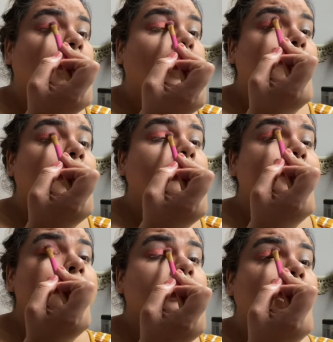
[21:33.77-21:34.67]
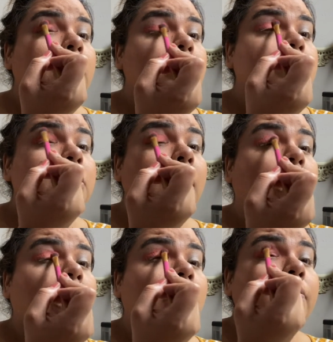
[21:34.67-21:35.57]
But besides
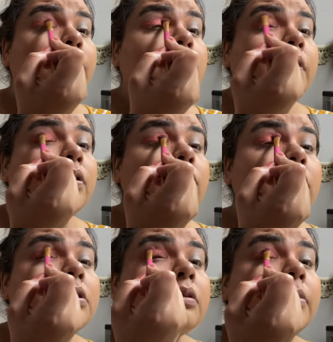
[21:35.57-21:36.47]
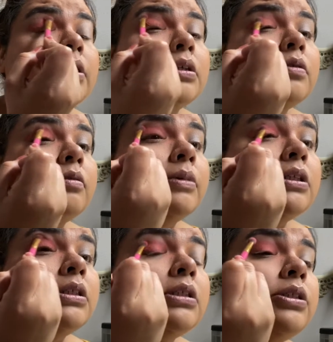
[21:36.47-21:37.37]
that, I'll probably go run some errands with my
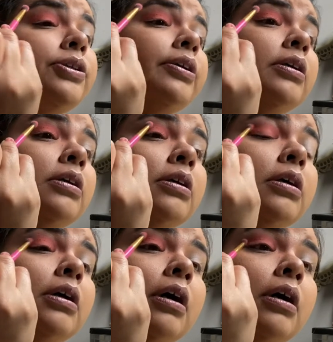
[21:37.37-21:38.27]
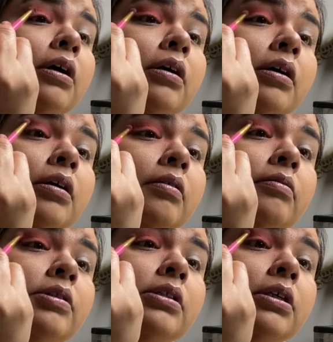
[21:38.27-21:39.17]
sister. We'll
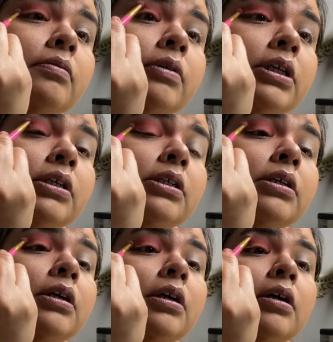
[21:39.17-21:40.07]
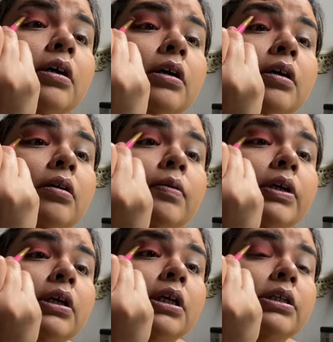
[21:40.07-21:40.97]
see what we
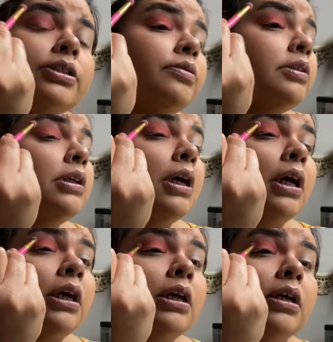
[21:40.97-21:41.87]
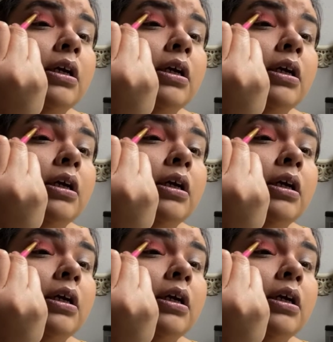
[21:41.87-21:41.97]
get into today.